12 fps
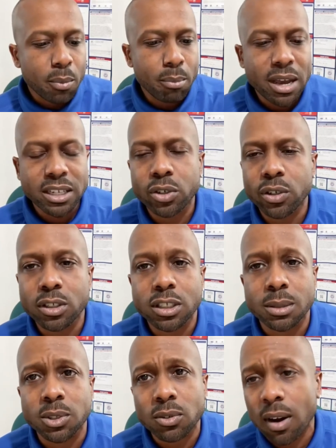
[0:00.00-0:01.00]
Make sure you
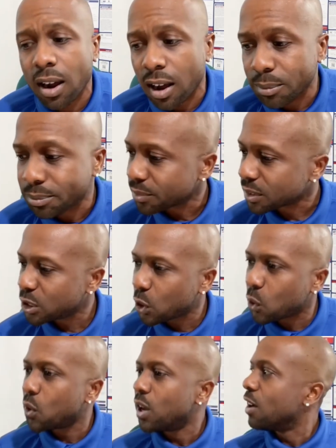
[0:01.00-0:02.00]
subscribe.
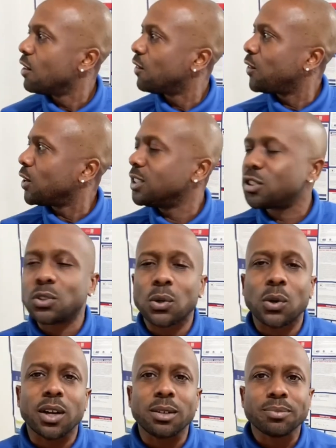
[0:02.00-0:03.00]
Yo, funny
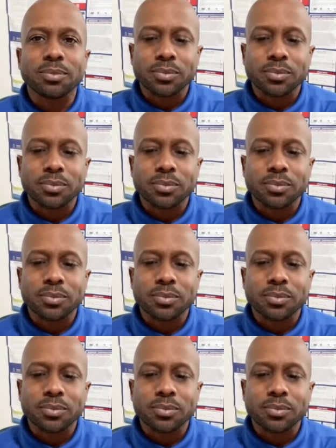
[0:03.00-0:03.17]
story.